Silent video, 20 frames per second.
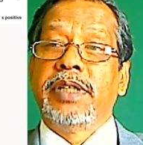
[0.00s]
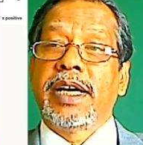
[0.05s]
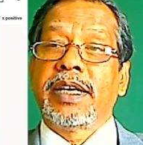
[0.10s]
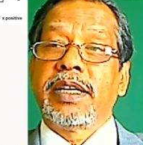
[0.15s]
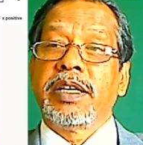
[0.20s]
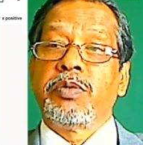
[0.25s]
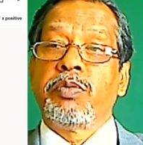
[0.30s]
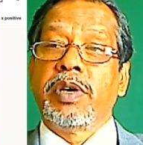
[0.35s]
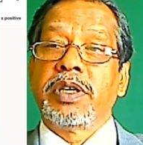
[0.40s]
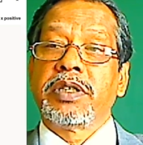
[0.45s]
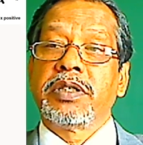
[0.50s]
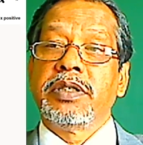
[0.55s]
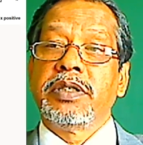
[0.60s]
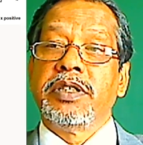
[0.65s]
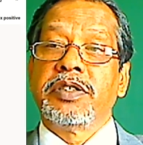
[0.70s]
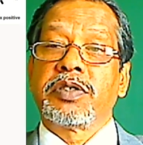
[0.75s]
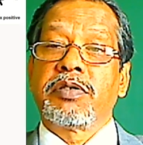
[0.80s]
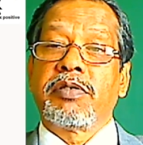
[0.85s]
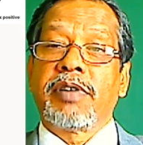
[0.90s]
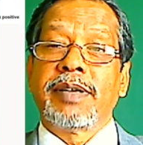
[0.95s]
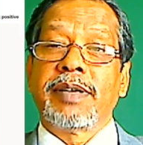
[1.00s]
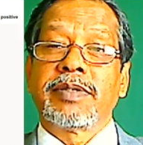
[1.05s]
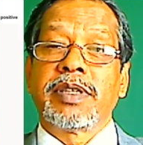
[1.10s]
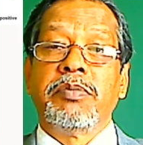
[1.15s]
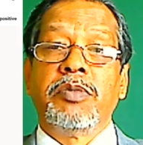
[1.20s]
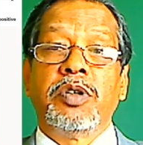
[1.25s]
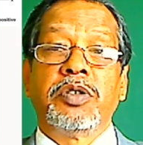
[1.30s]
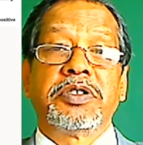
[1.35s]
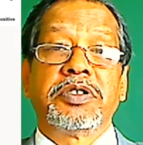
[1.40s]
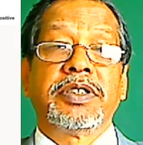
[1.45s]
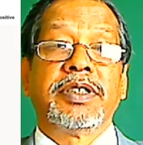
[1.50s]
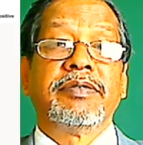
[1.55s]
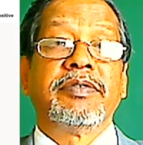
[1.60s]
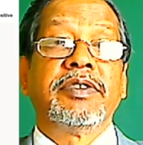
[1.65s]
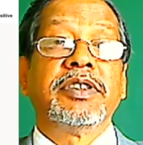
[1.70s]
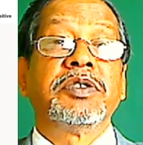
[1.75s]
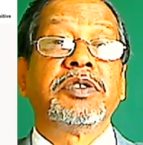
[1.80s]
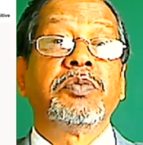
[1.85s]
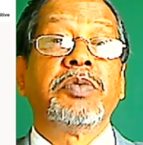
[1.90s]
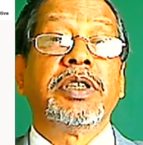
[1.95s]
equation describes the motion of
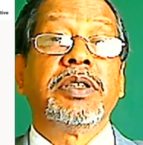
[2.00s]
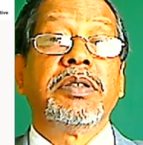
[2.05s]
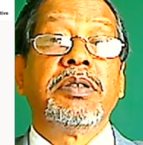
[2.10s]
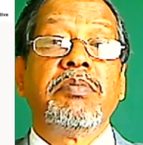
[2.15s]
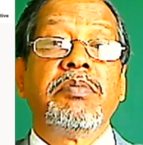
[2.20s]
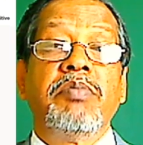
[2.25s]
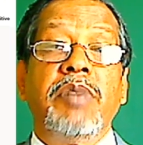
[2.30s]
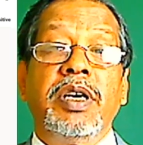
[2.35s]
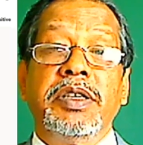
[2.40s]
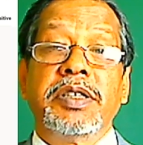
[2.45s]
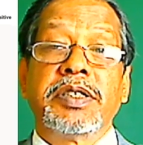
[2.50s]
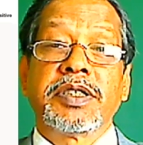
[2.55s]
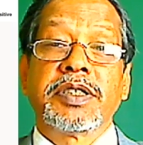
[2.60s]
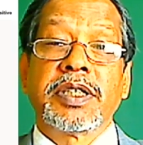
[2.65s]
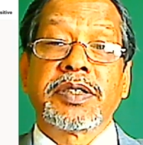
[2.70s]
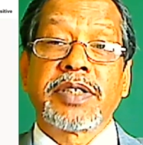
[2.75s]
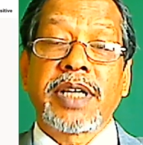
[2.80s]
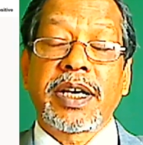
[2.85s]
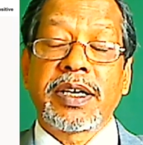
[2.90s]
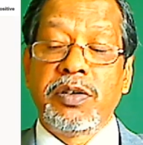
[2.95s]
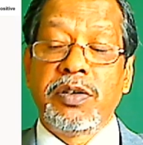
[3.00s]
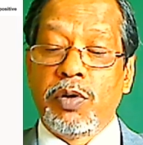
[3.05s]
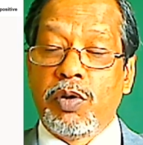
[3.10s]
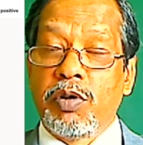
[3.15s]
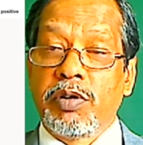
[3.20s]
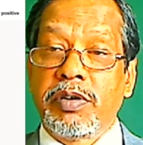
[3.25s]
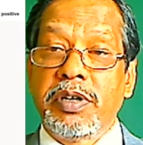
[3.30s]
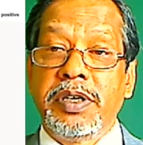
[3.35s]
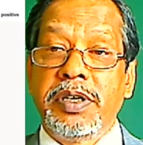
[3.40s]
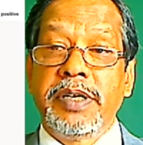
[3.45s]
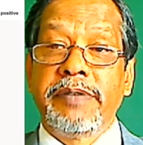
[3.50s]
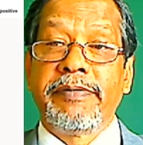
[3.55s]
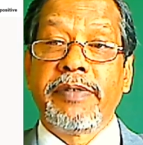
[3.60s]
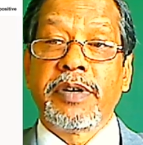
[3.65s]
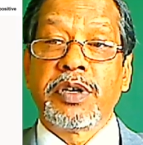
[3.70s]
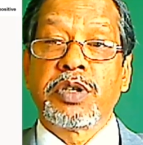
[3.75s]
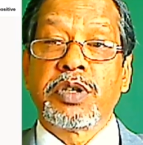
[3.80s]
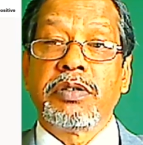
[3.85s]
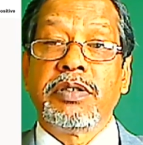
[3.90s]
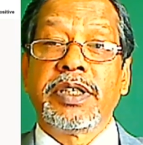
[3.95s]
this one, but it's a second order
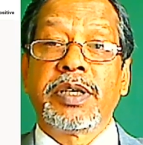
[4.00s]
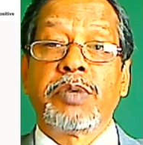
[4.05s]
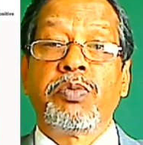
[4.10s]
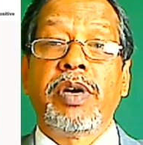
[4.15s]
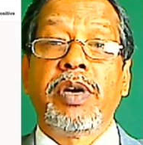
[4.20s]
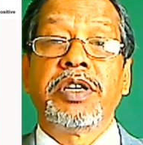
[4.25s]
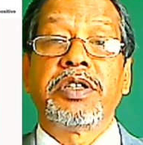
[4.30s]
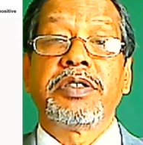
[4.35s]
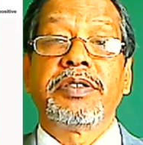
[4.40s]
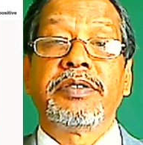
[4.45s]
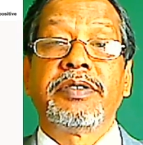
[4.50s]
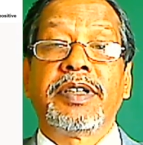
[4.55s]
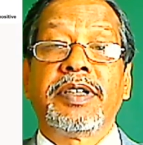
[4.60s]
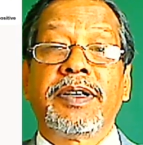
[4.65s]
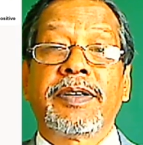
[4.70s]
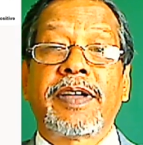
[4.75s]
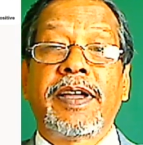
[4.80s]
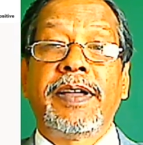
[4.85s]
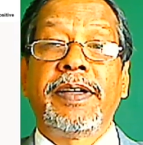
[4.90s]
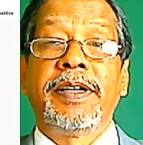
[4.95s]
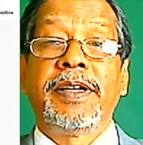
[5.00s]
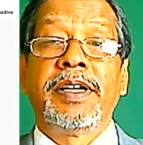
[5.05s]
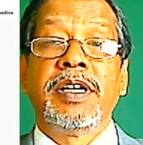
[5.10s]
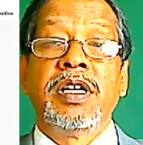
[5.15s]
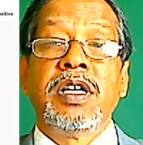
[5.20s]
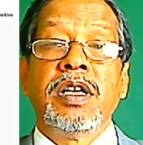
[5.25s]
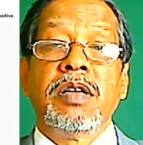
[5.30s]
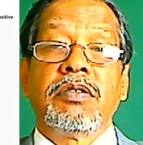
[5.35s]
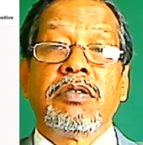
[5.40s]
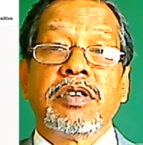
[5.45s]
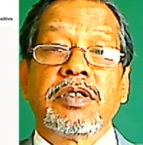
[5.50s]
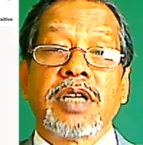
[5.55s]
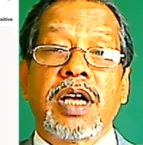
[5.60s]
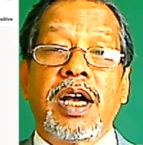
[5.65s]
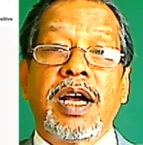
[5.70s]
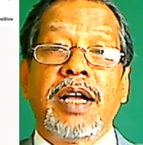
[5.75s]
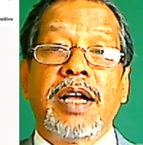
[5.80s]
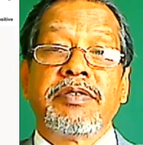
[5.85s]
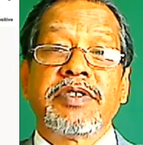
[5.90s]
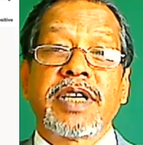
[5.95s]
differential equation. Okay, because I
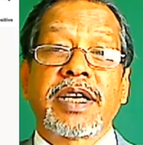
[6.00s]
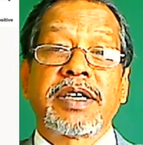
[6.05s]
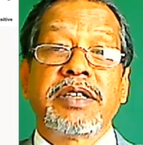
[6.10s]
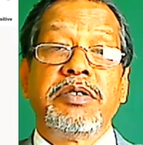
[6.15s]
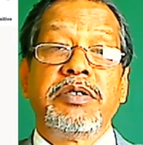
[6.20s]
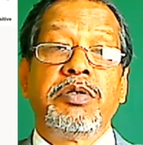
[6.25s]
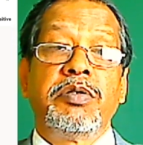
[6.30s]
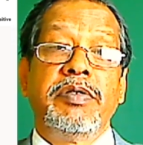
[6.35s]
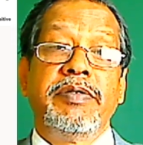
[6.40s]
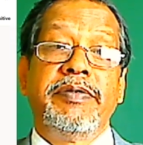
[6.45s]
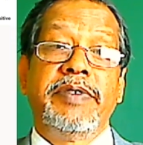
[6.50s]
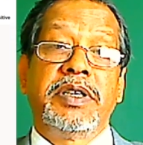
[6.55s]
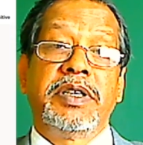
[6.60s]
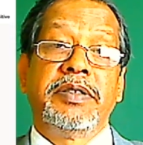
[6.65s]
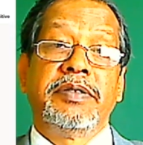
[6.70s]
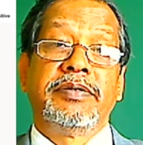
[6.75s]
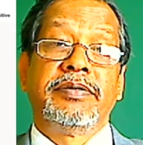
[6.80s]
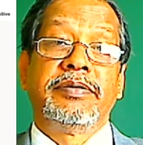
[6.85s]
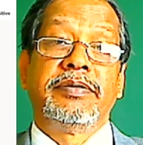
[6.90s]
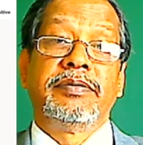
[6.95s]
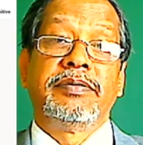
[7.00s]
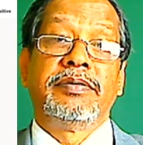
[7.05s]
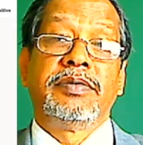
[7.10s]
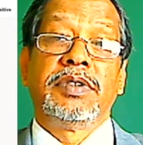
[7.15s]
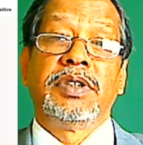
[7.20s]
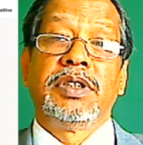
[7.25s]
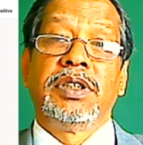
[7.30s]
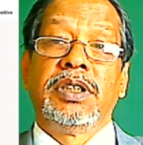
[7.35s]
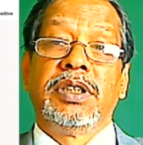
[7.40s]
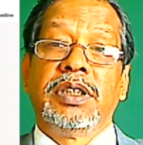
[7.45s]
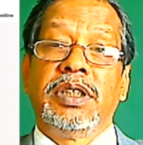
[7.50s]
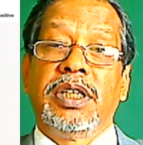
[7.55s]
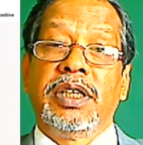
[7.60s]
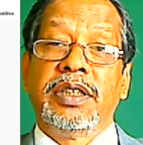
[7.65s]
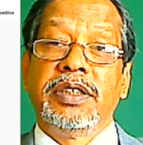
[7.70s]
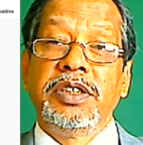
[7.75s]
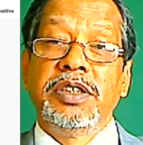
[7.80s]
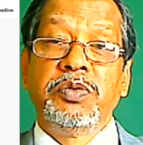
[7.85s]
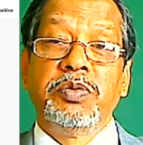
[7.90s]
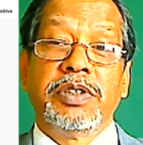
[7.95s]
have second derivative, and
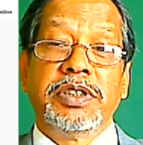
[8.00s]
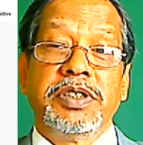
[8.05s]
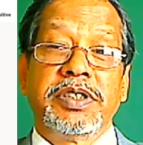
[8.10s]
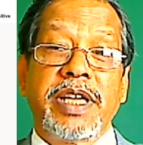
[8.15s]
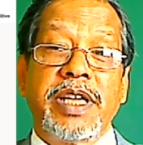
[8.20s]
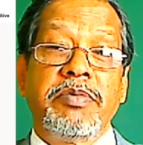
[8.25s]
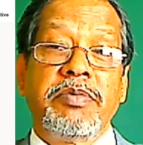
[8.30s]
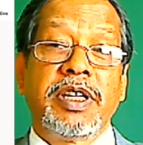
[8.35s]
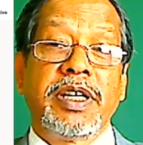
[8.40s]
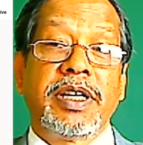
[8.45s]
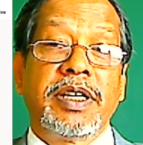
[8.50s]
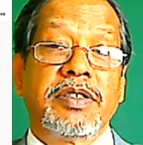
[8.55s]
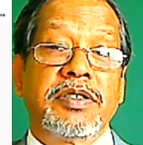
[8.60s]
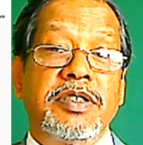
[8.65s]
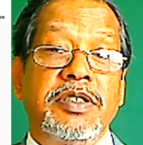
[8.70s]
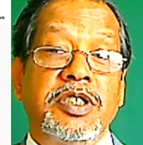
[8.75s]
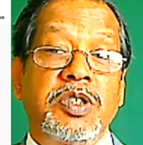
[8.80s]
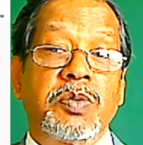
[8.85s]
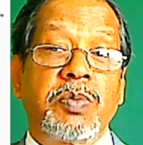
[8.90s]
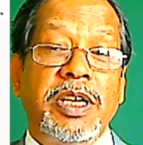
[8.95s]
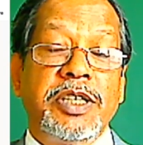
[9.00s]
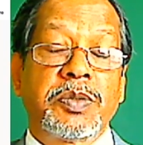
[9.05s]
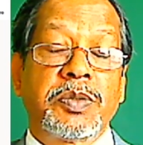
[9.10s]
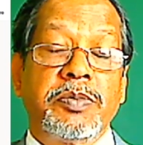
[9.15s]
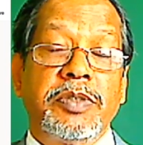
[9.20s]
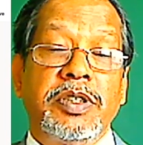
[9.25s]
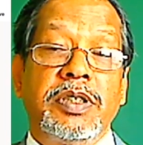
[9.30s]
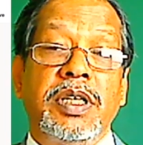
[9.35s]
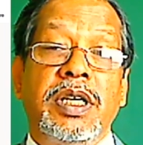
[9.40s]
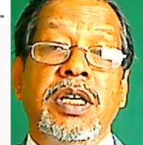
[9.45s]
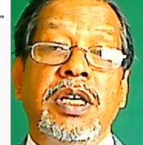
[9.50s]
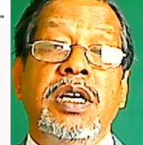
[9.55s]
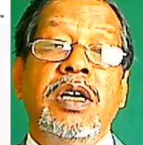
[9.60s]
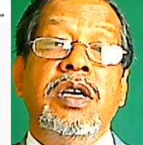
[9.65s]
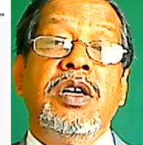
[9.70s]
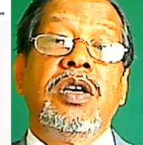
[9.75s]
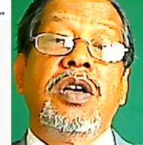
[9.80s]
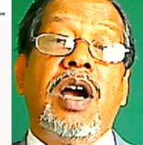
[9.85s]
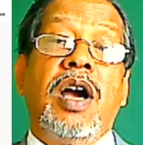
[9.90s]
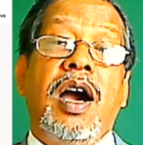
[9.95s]
this one, same thing as displacement.
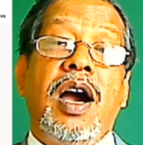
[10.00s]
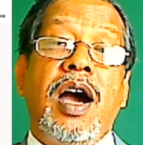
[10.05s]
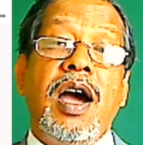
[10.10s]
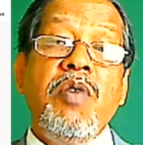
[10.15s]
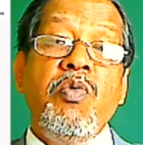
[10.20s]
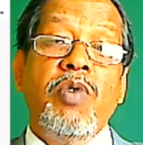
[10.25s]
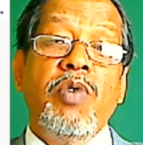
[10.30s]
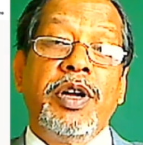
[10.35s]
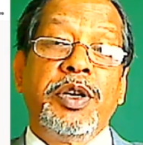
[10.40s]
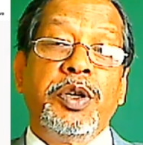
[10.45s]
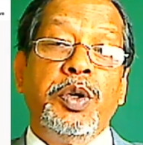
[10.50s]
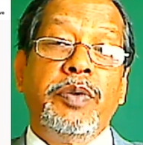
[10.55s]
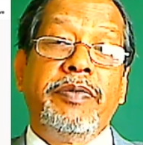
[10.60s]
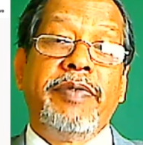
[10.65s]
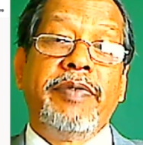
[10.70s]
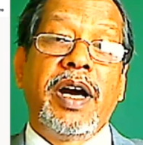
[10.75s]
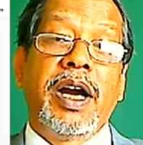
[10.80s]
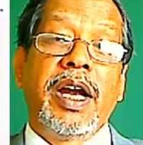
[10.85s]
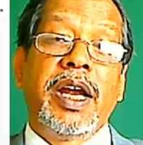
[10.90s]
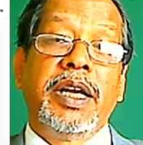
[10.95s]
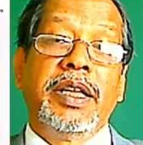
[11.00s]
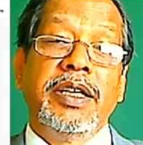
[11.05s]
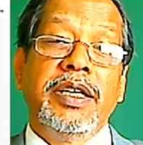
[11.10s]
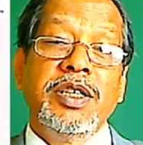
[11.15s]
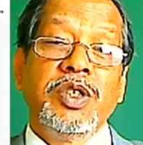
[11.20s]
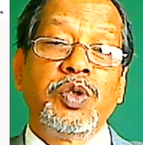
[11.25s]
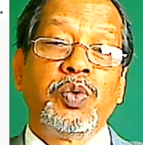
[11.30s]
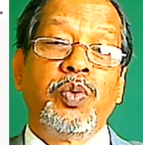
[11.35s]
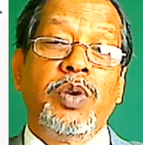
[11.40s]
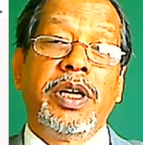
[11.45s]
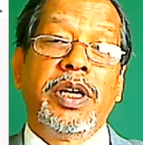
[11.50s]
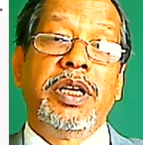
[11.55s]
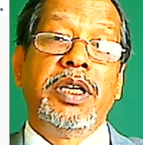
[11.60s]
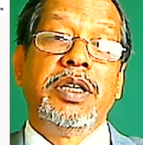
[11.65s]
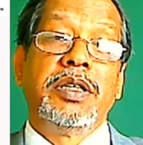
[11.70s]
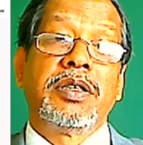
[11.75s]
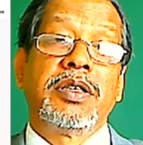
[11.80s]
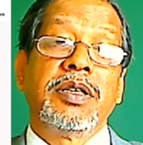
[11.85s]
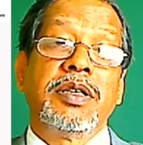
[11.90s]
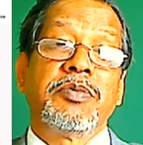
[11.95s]
I want to find this one
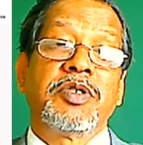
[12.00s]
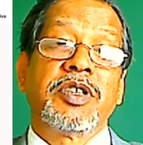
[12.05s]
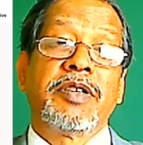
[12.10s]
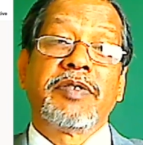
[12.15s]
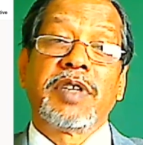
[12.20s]
in terms of